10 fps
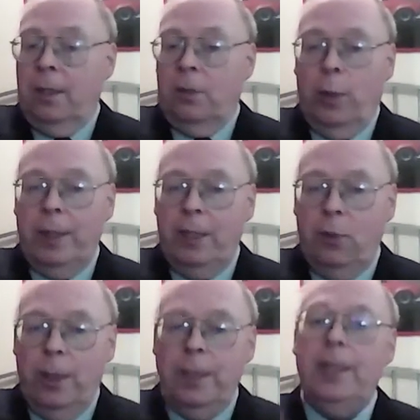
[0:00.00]

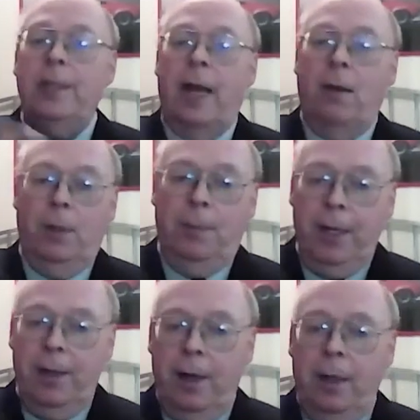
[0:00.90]
2020, that would
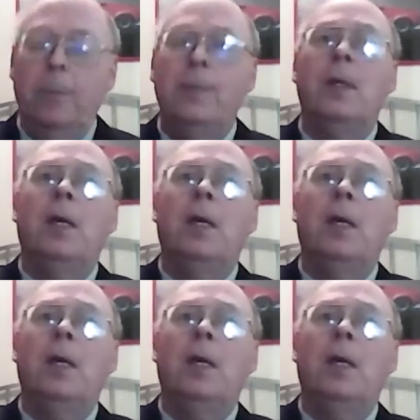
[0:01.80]
be there.